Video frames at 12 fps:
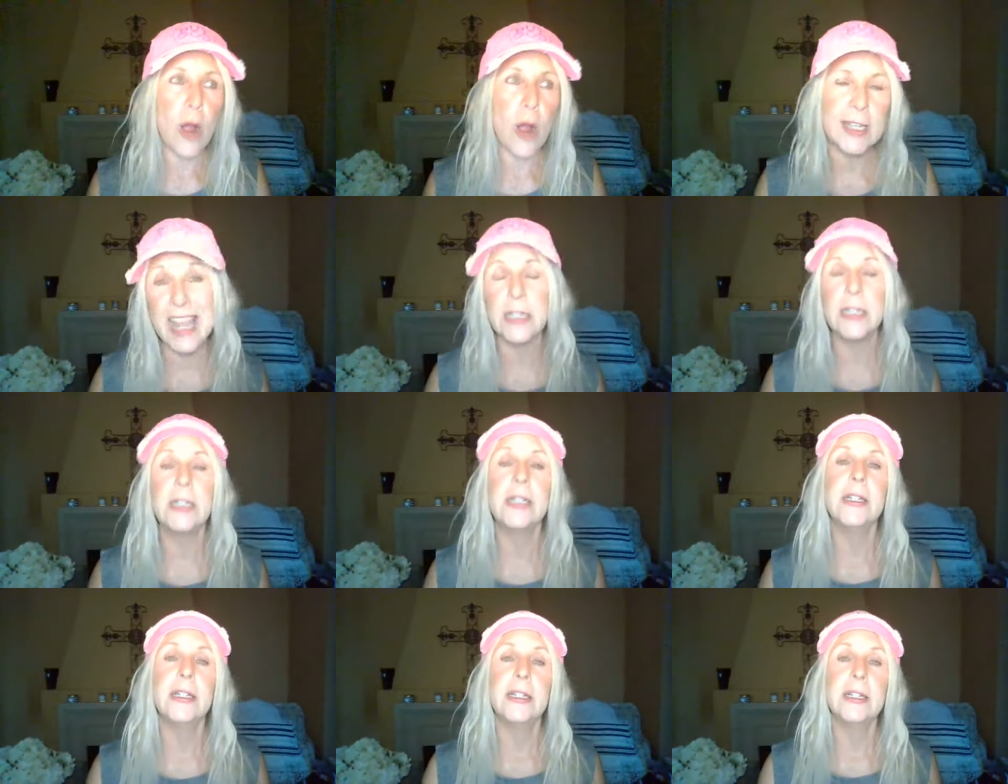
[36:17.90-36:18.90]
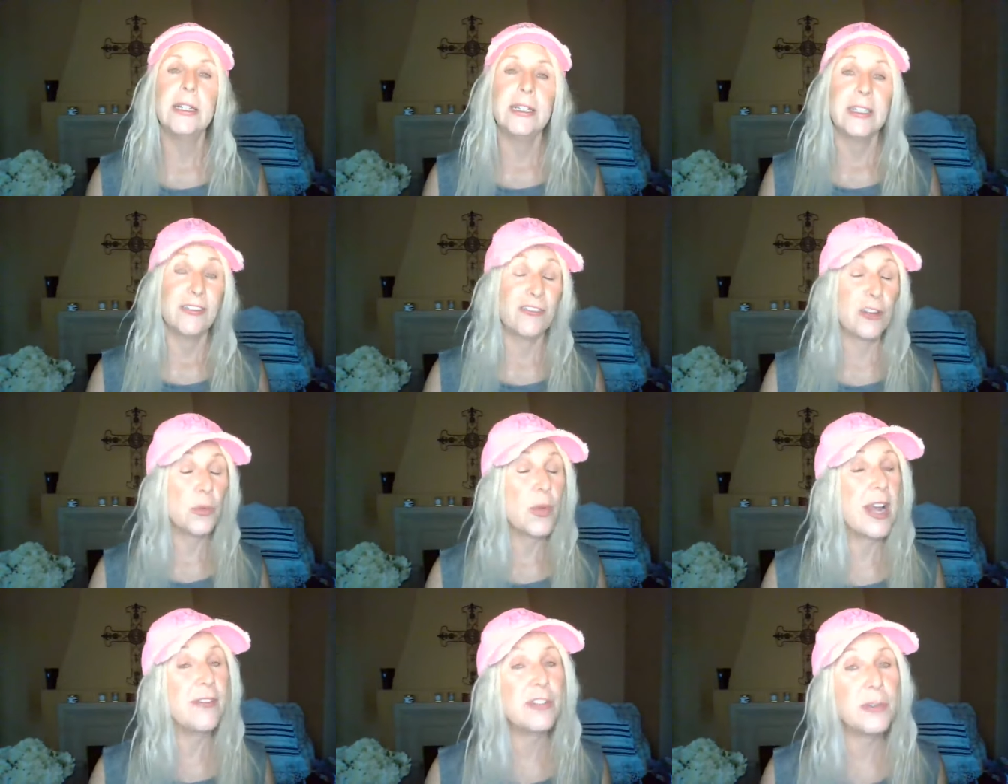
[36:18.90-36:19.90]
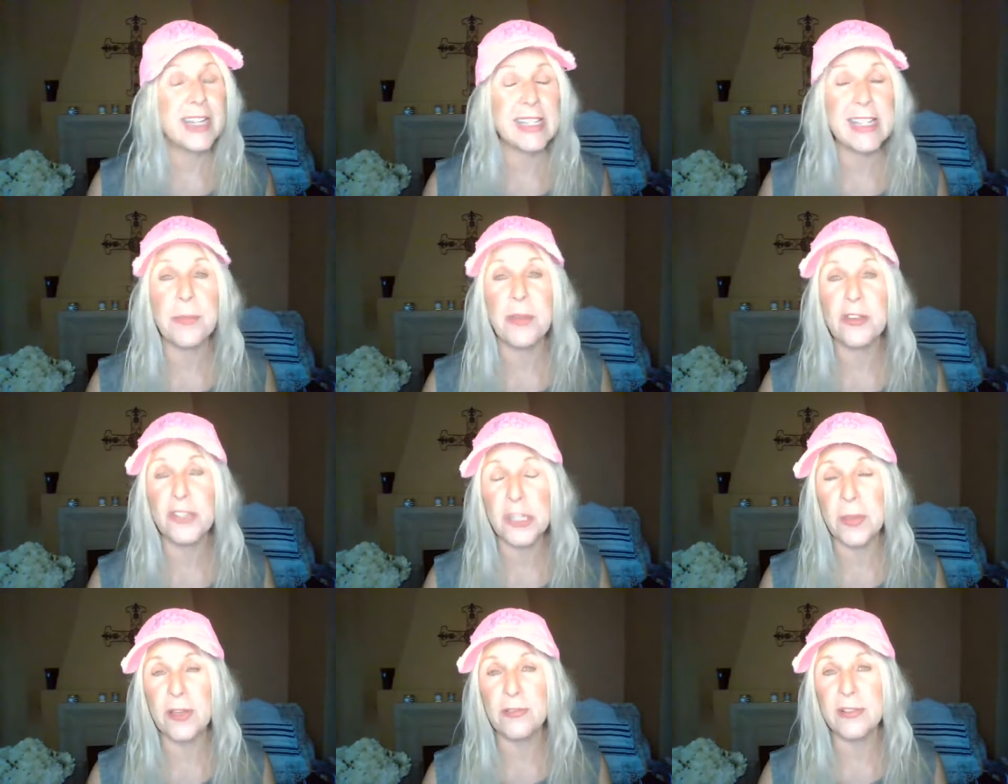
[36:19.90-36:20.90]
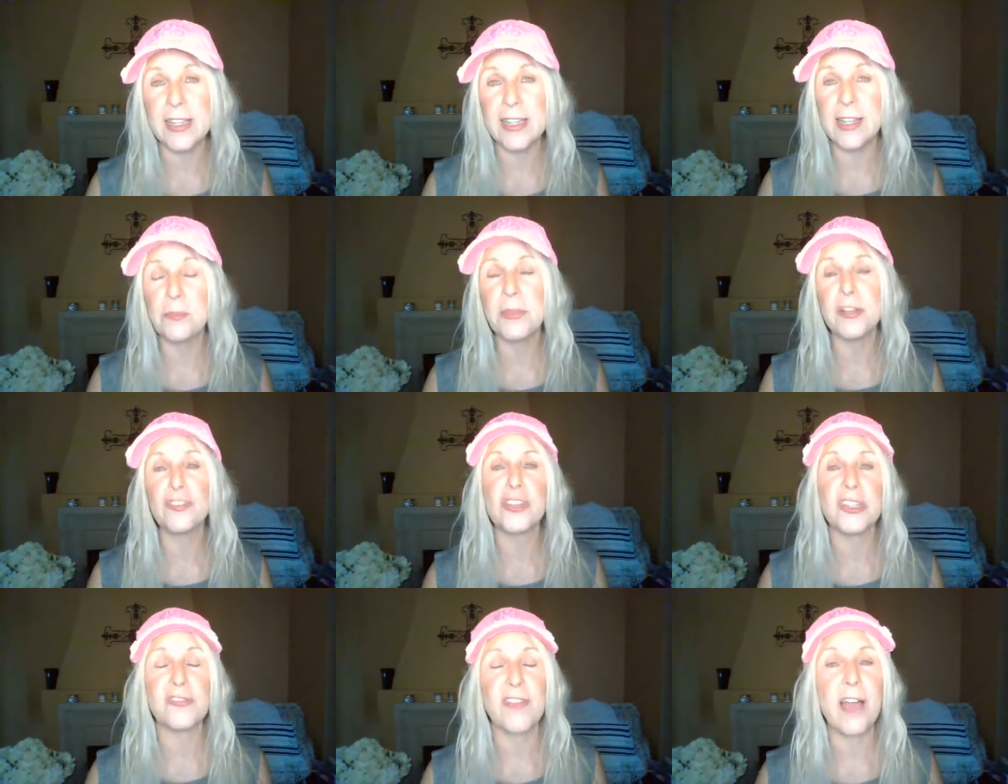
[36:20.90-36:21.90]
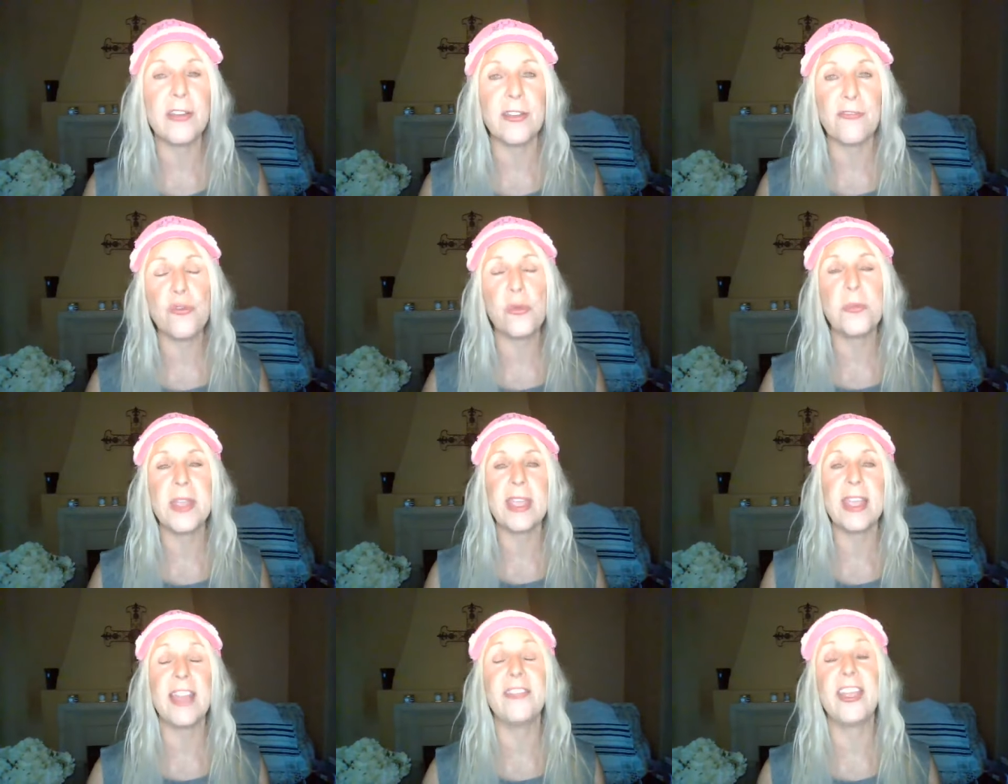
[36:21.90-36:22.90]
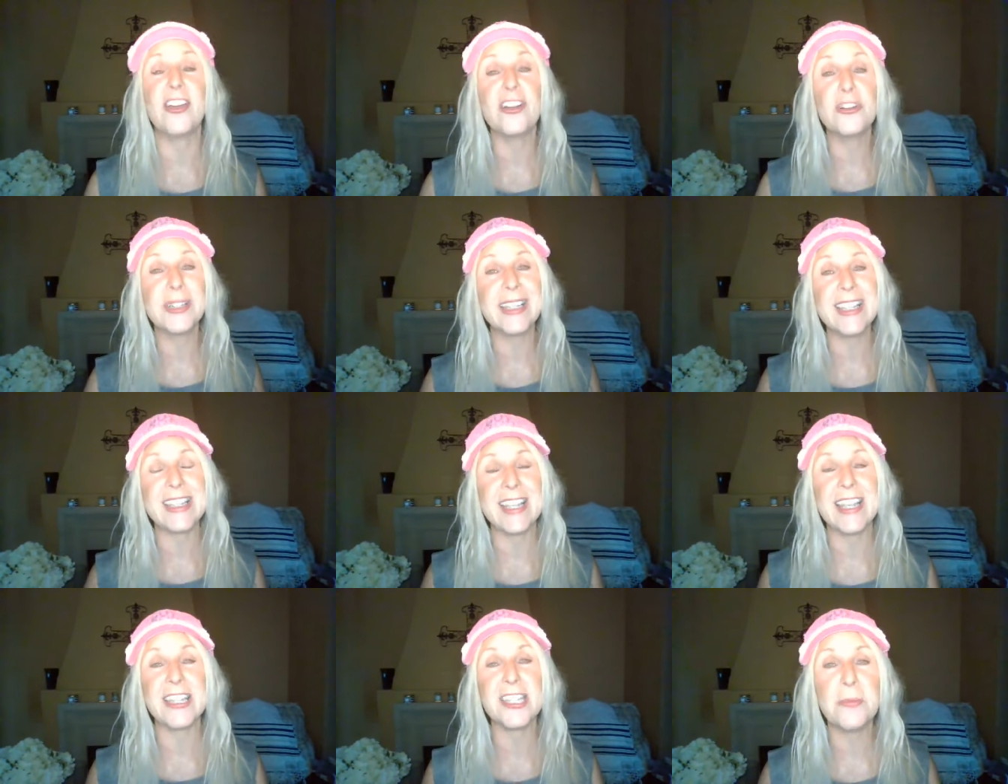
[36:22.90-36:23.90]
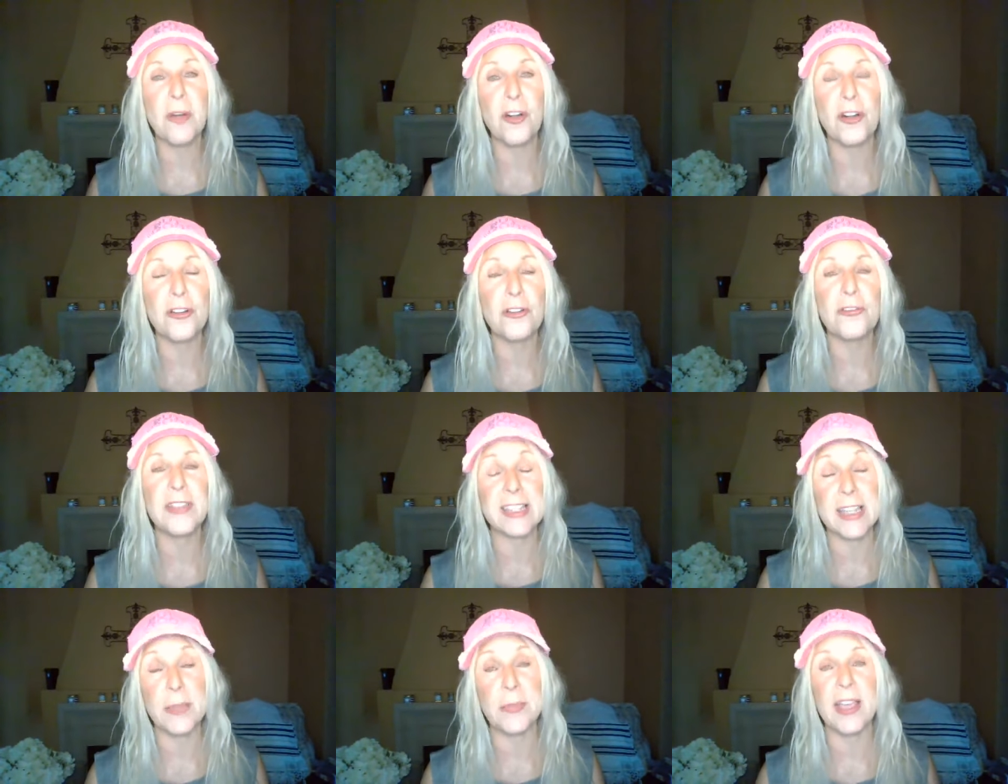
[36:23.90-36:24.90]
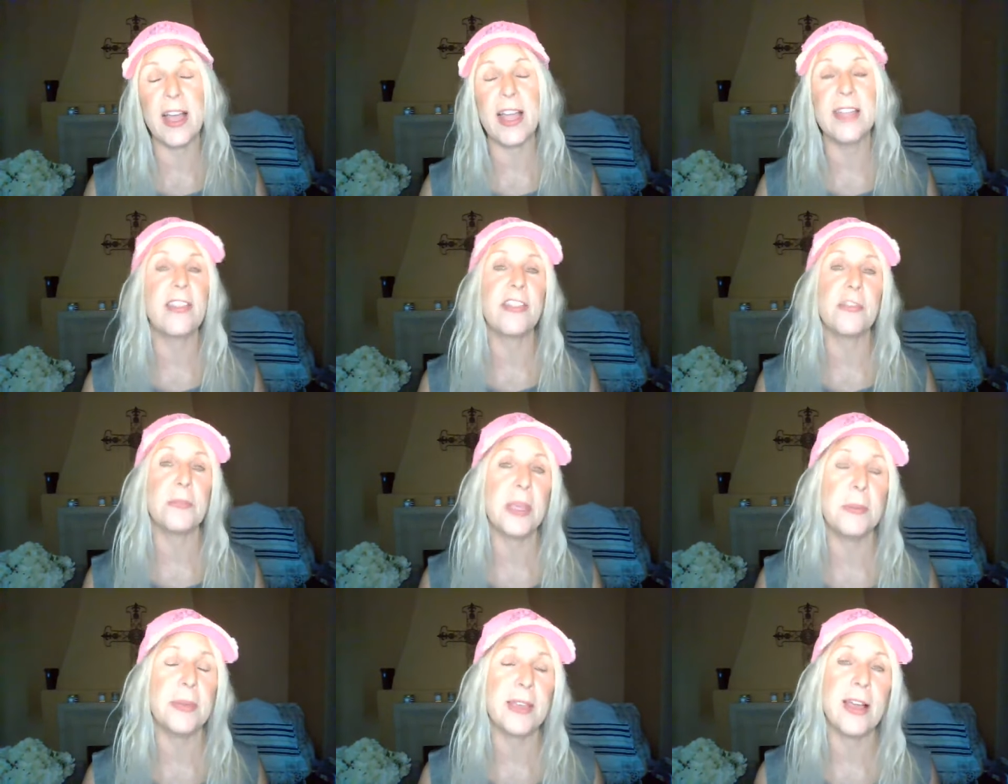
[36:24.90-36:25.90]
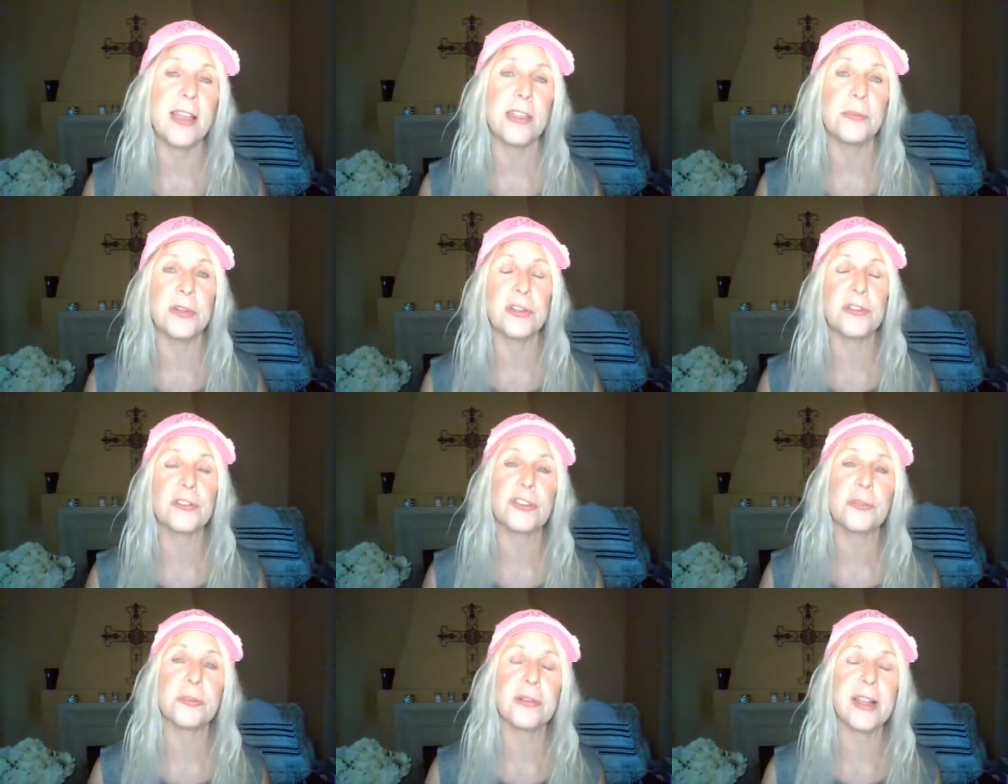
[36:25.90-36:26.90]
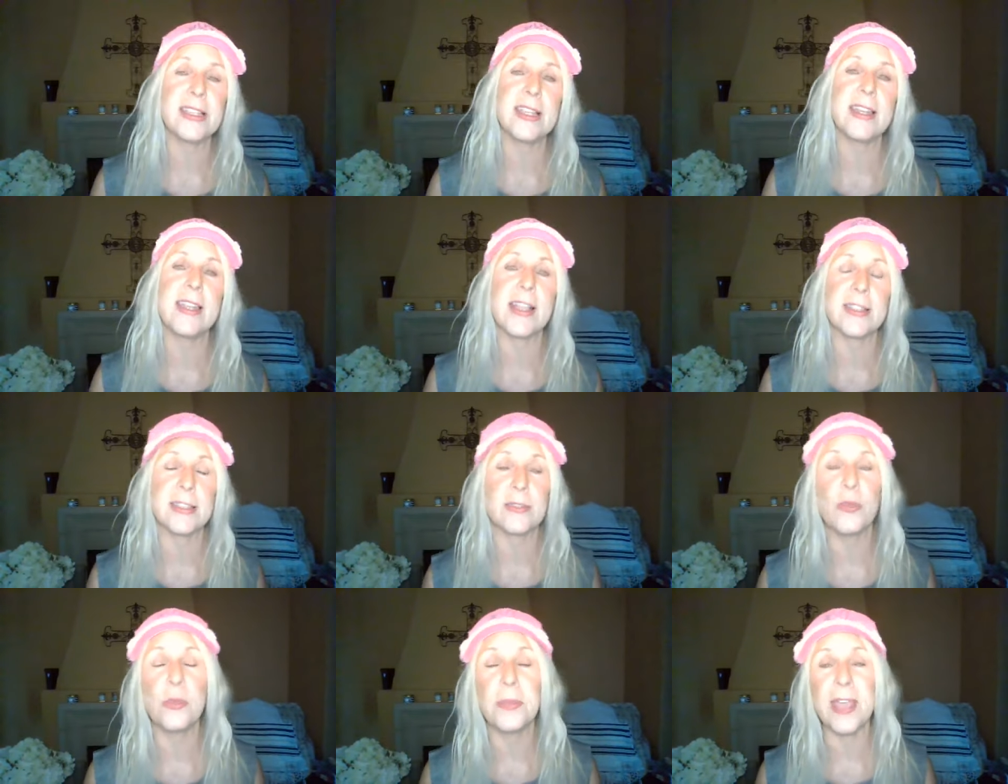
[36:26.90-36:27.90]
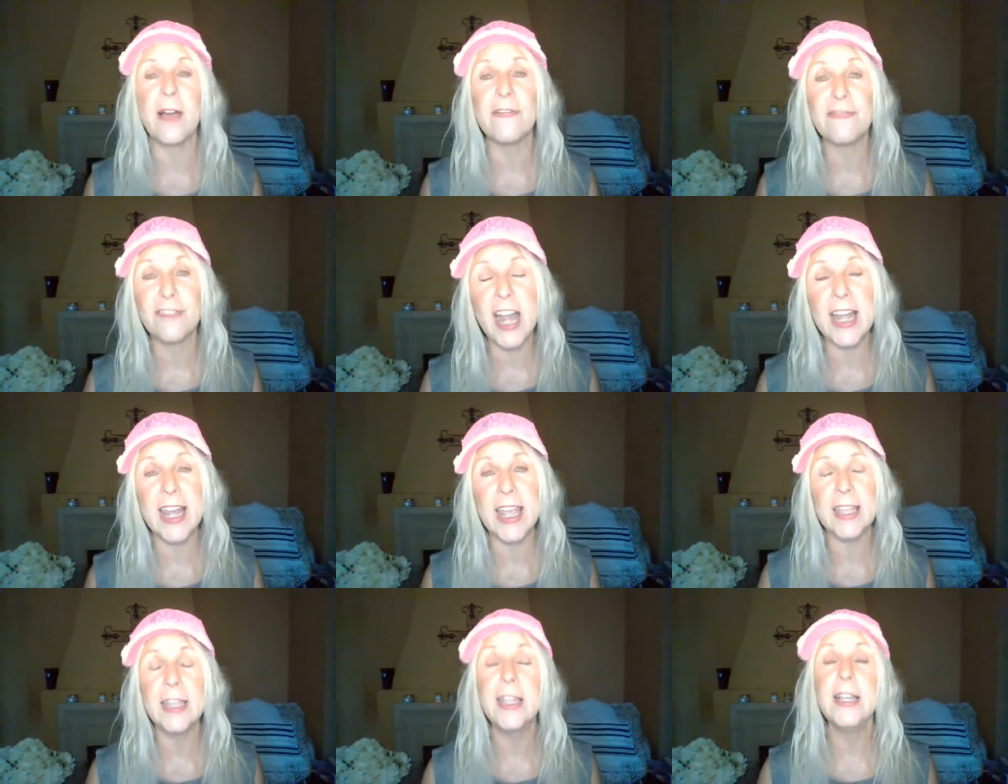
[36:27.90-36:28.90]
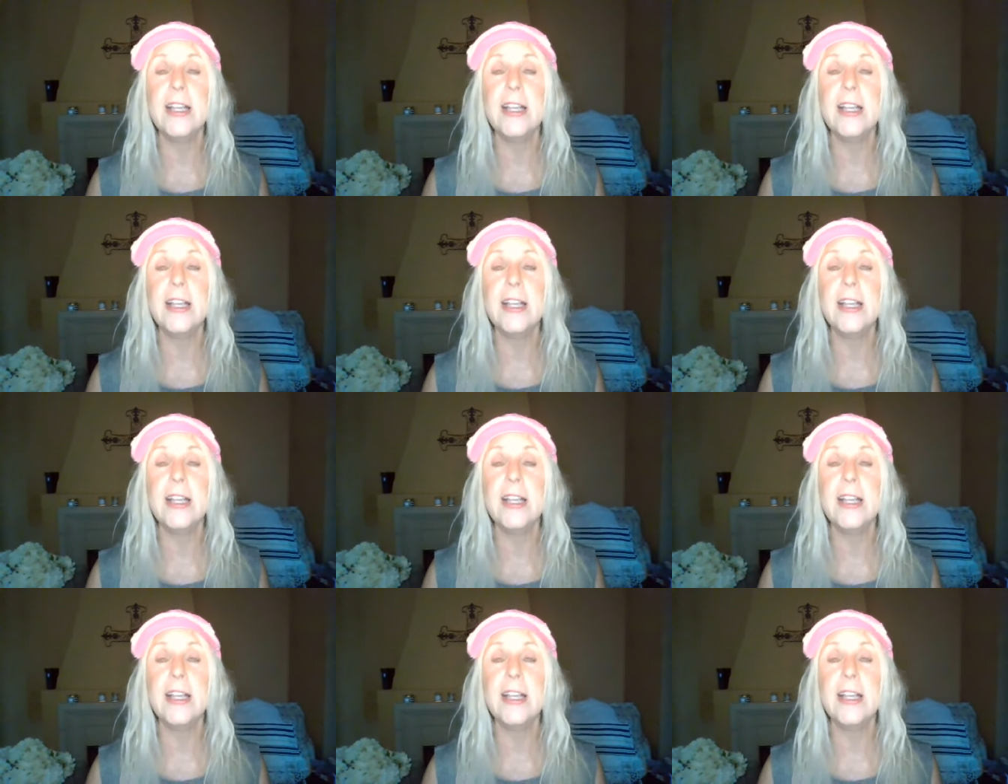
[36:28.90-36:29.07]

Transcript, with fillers: I for whatever reason, they postponed it. Bill just found it for me, and they are releasing it tomorrow. The CPI and then the PPI, the producer price index, will be out Friday.